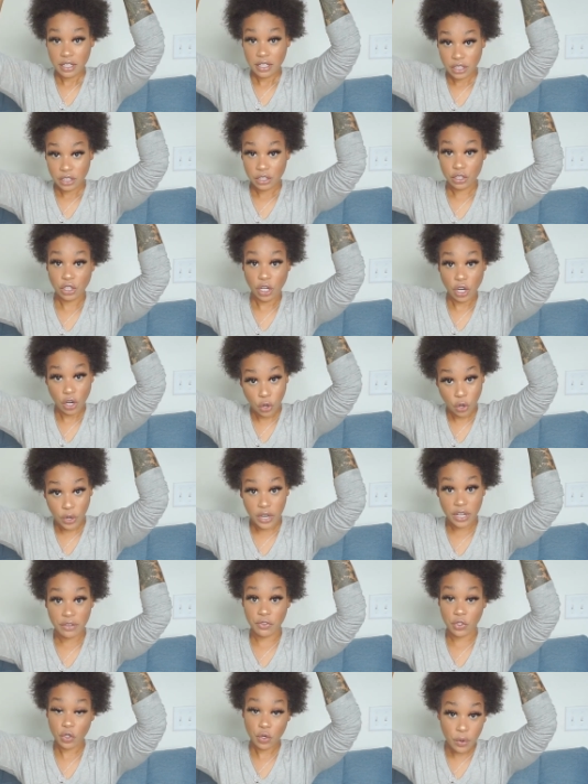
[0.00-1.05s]
So
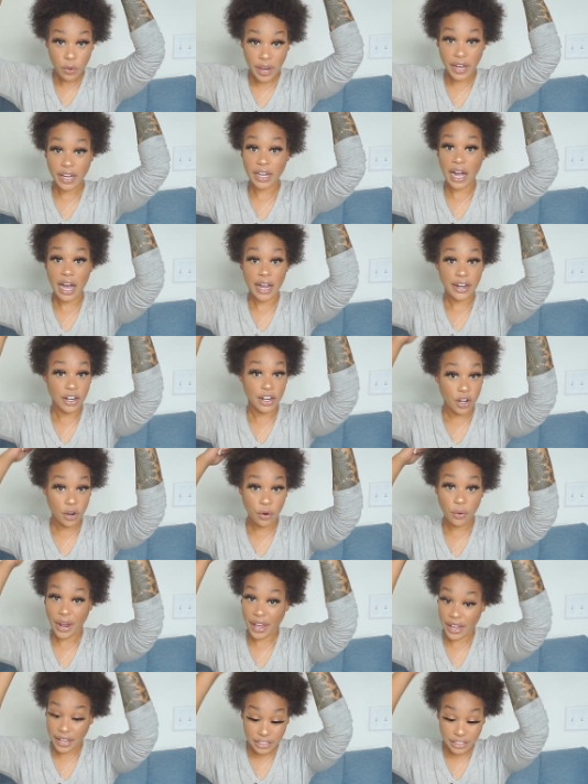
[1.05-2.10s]
if you ain't got no
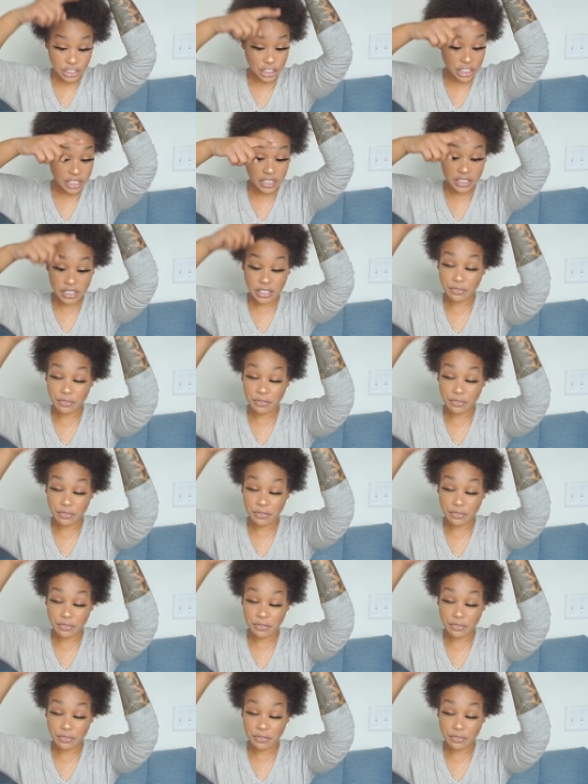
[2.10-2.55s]
edges,